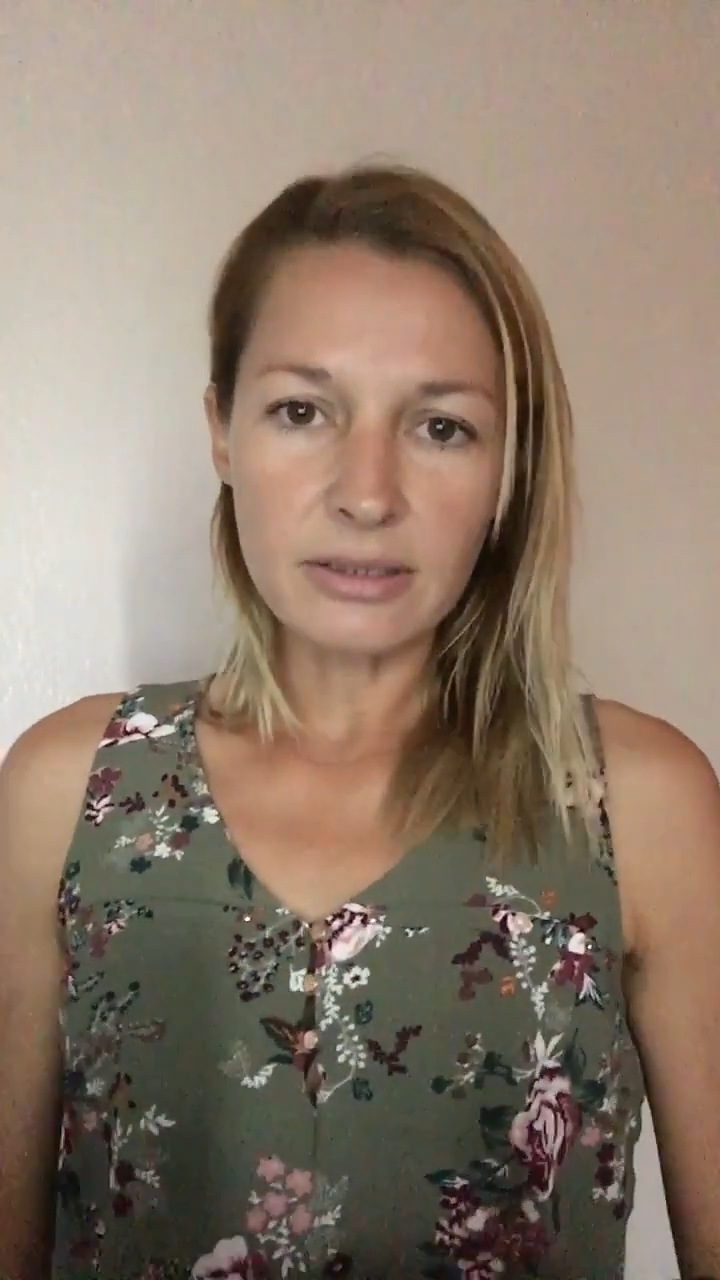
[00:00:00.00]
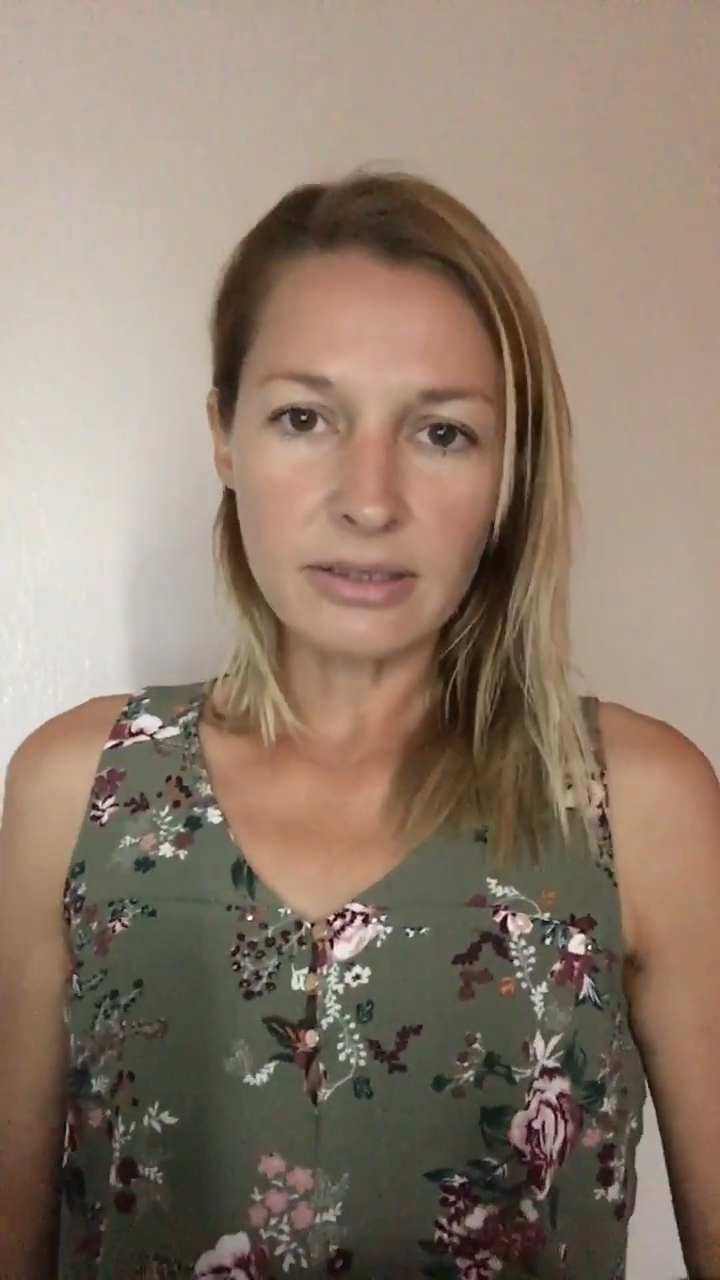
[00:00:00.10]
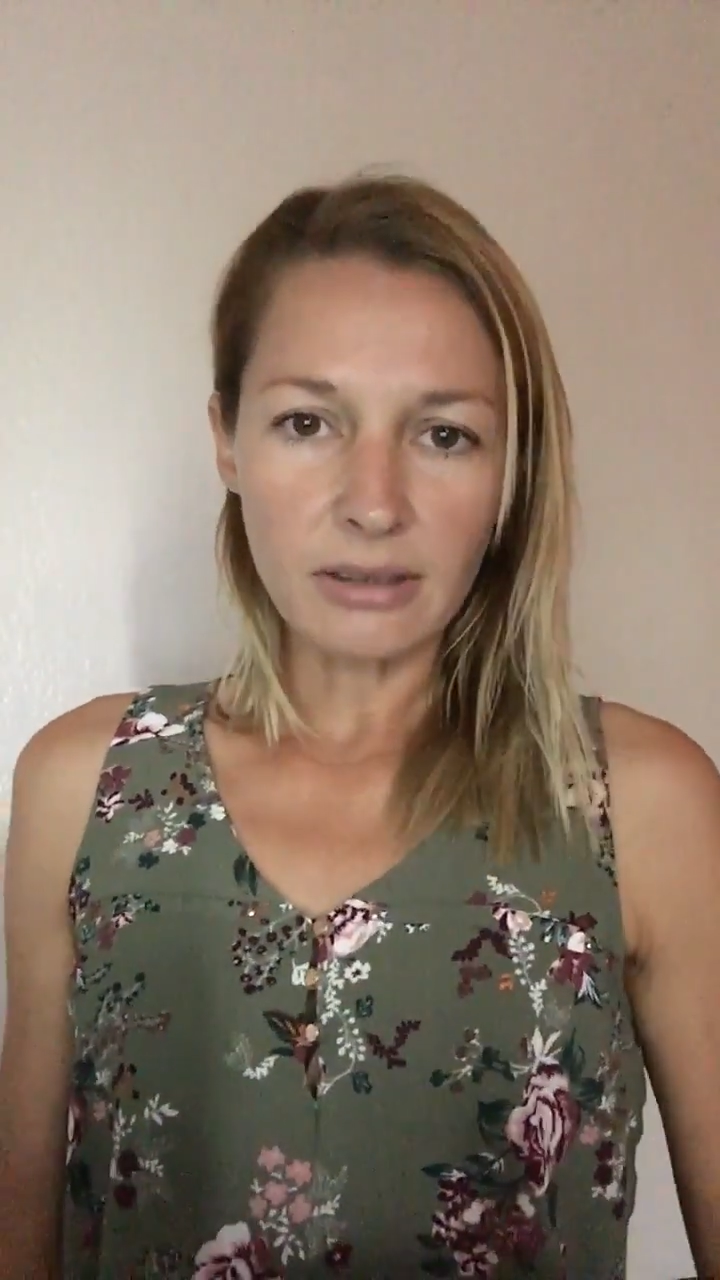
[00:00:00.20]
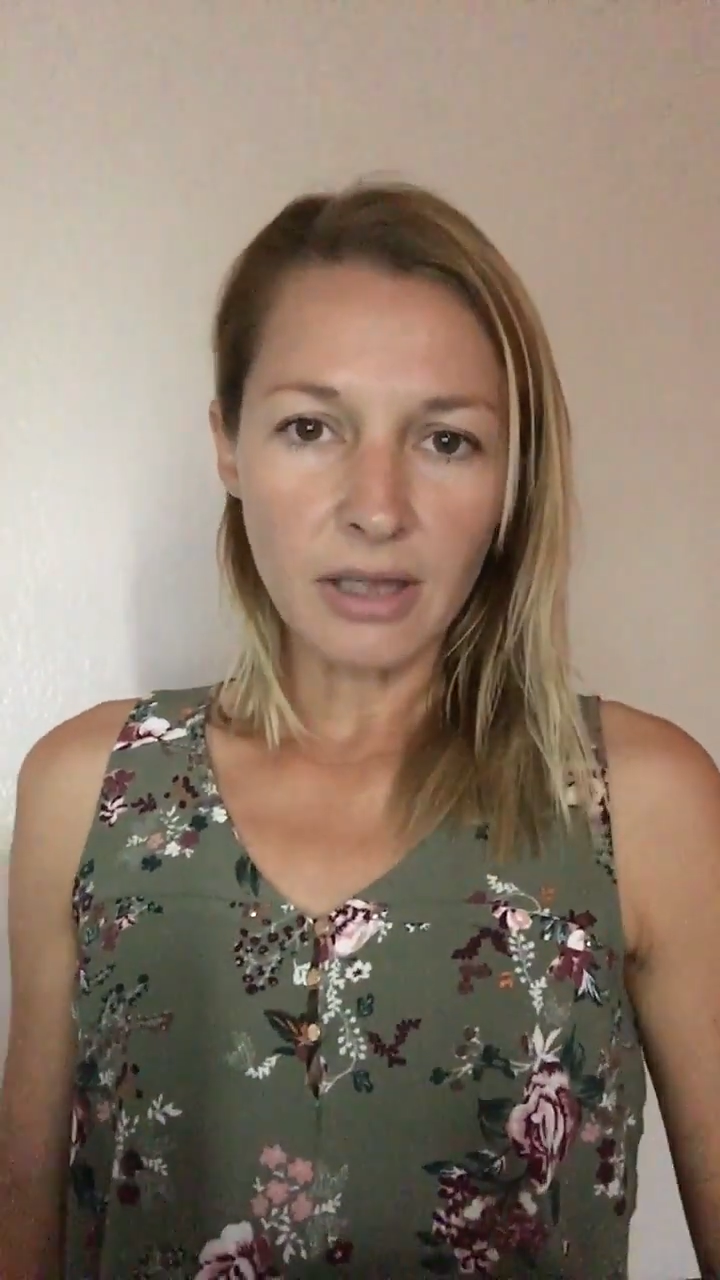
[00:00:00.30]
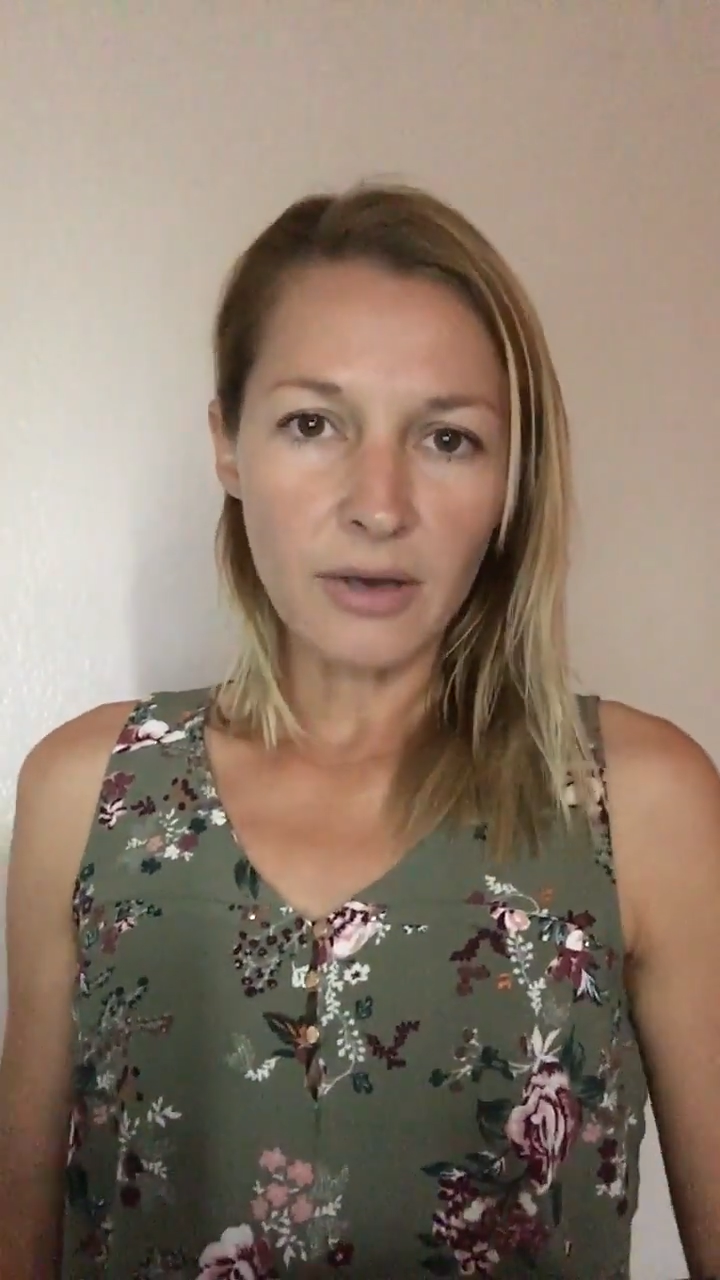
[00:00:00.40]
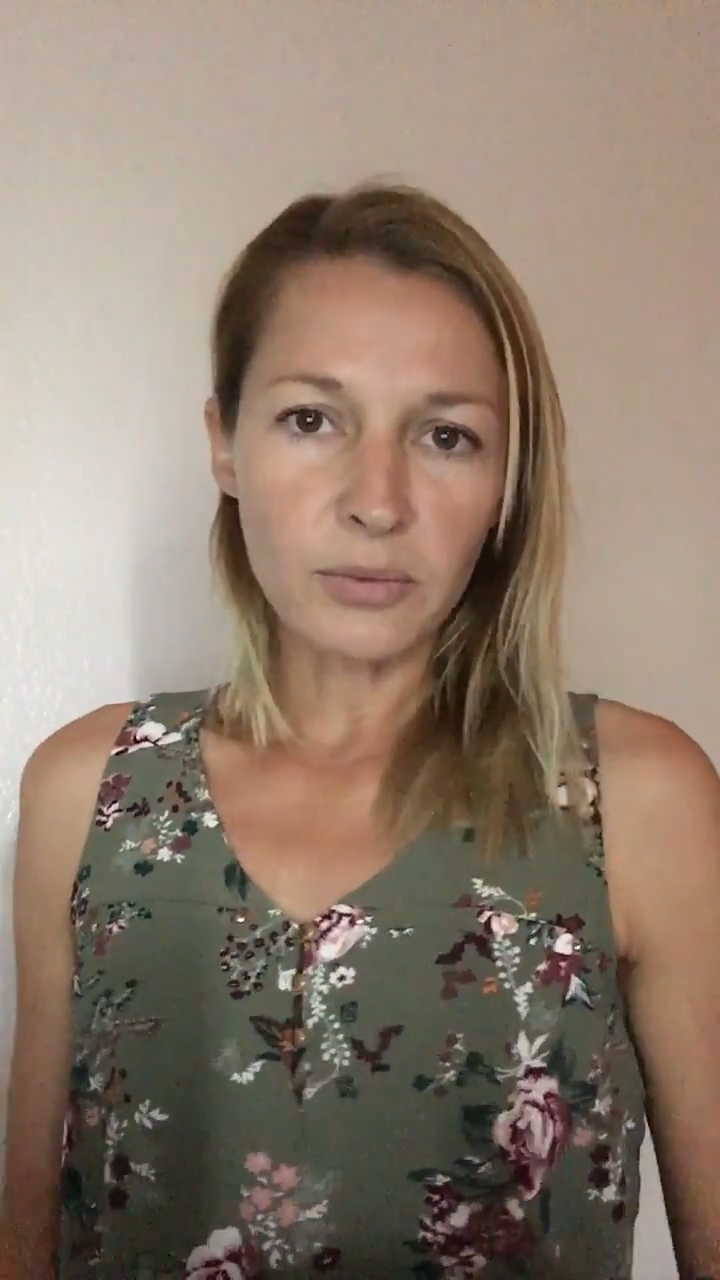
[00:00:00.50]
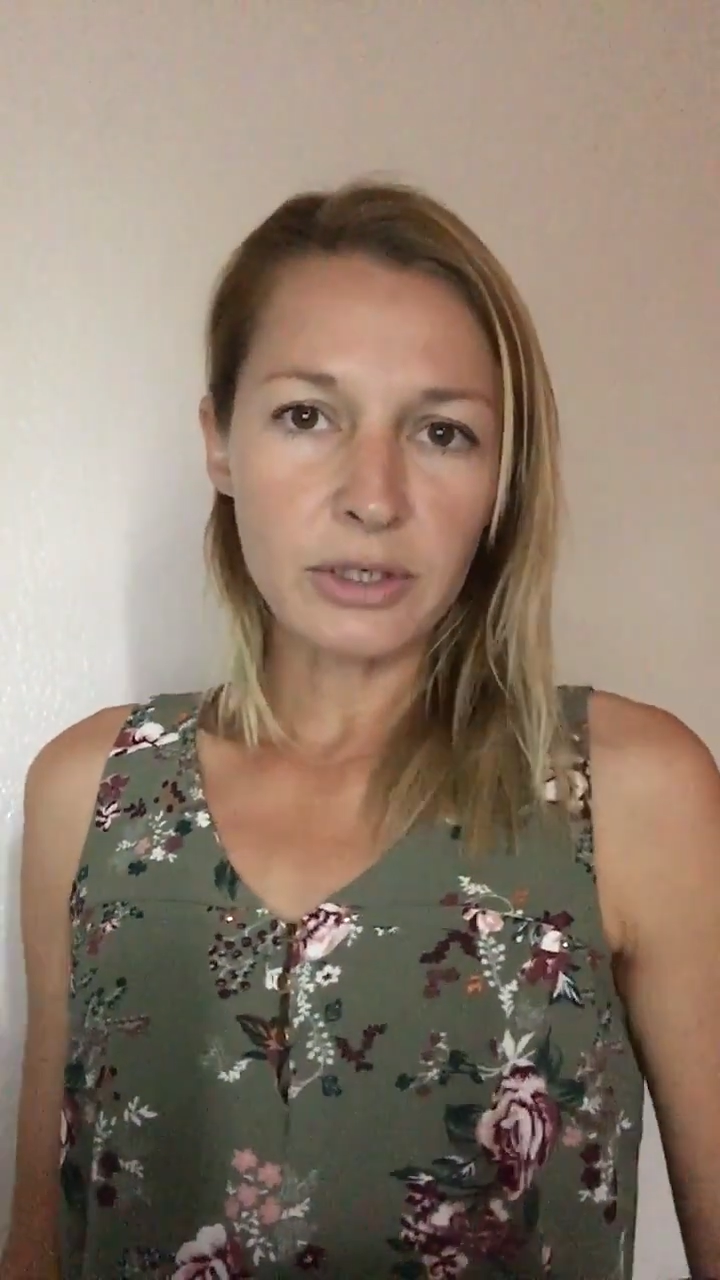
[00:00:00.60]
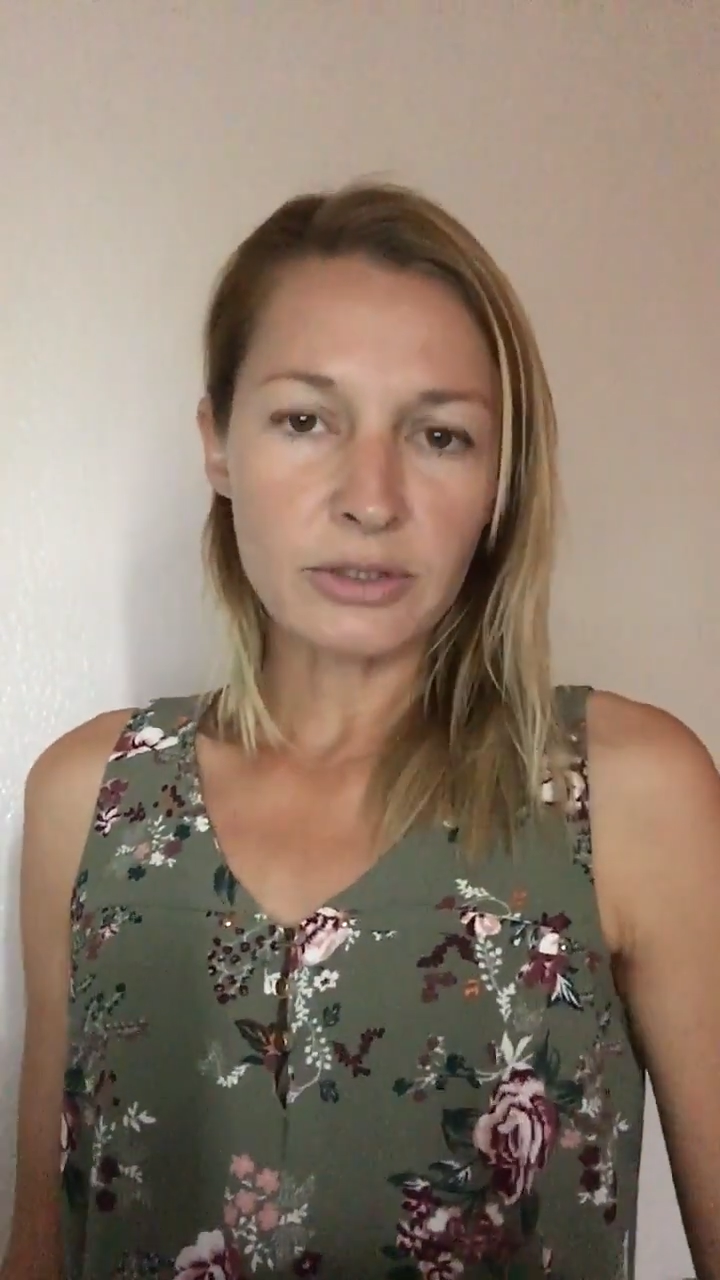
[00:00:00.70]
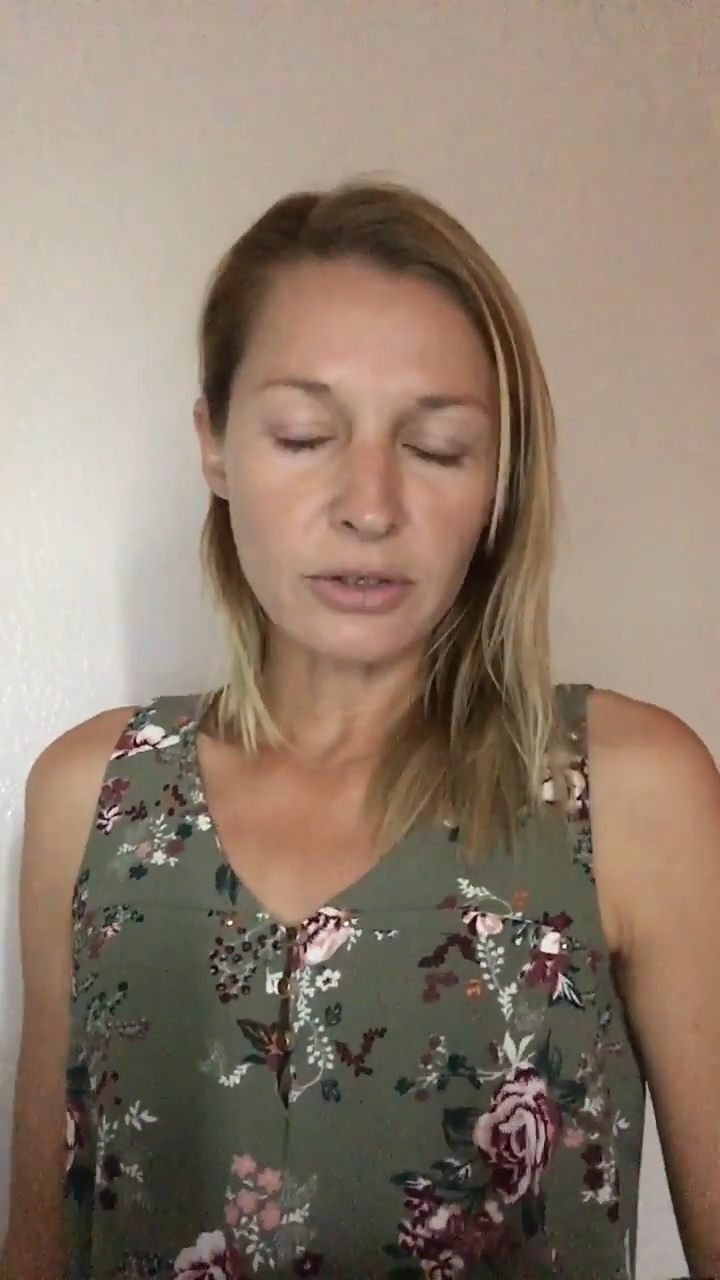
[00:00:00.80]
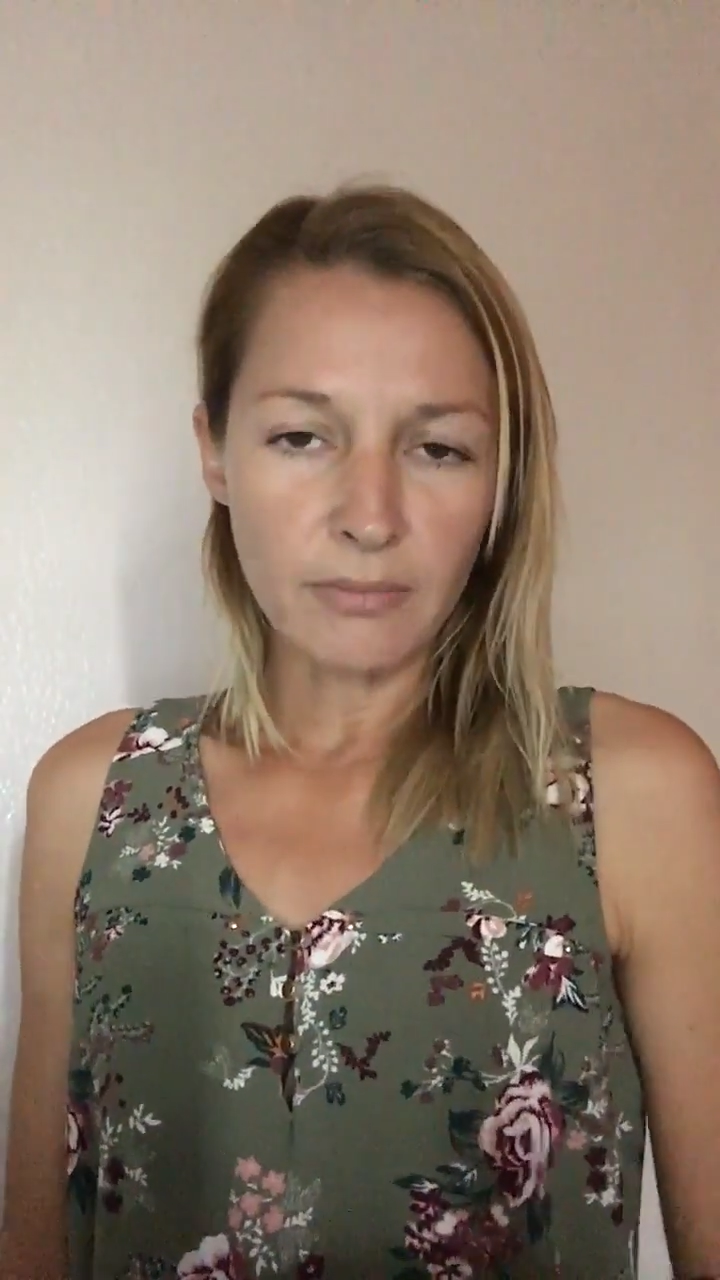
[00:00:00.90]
is that light workers